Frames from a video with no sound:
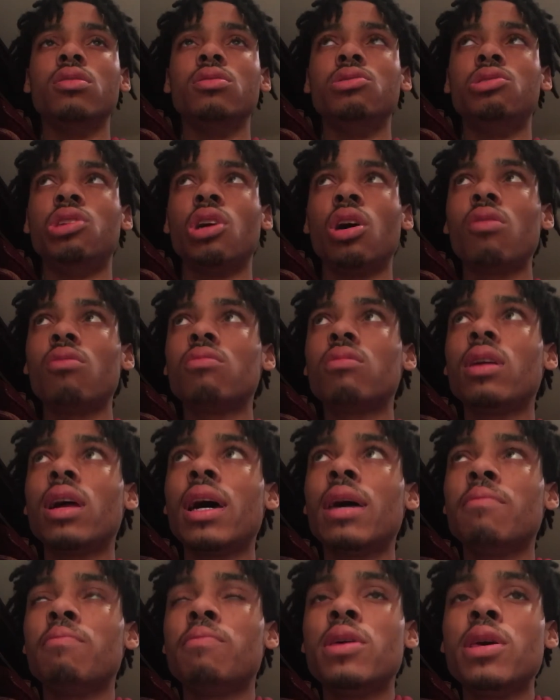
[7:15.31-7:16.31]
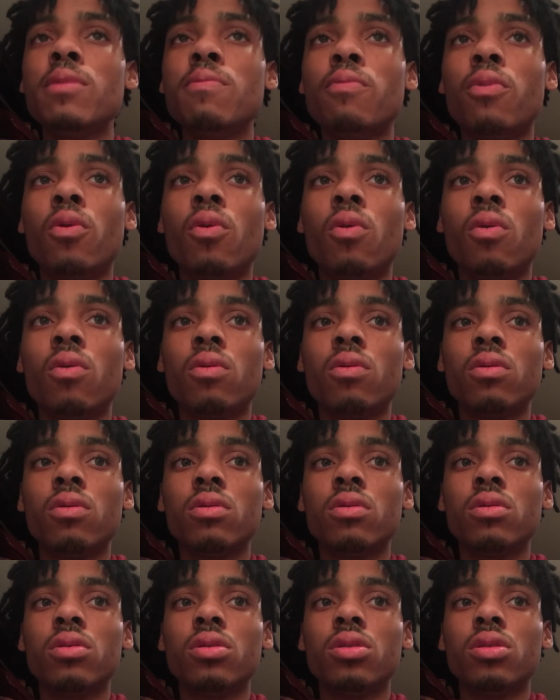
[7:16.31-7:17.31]
don't let people,
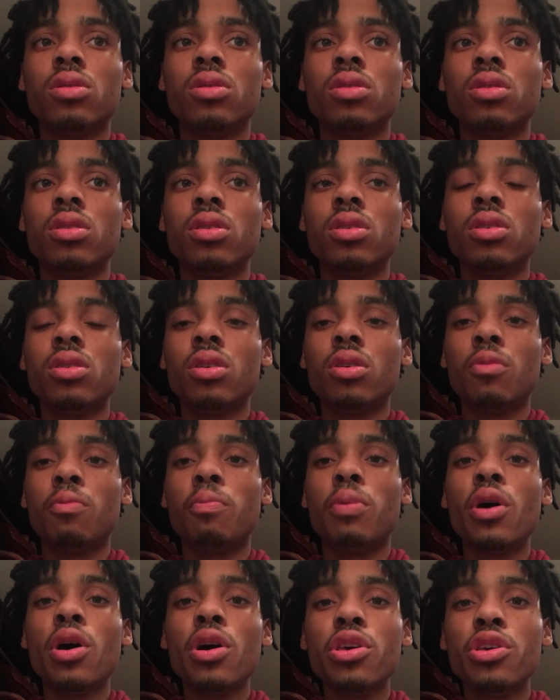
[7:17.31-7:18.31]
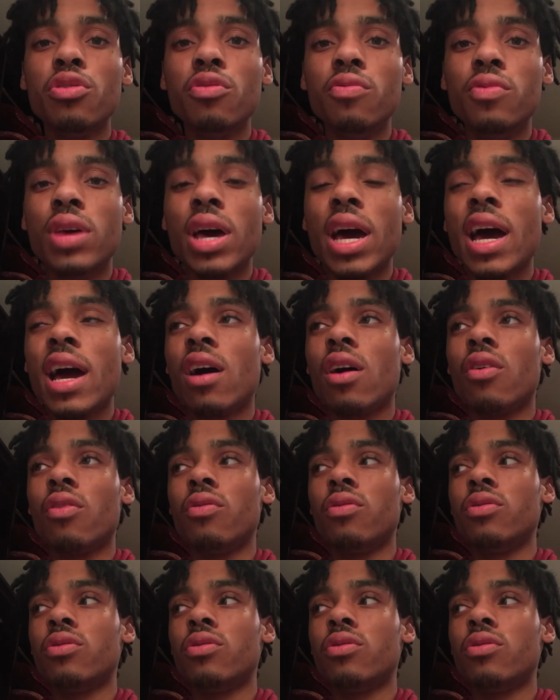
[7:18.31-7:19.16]
you know, put you down.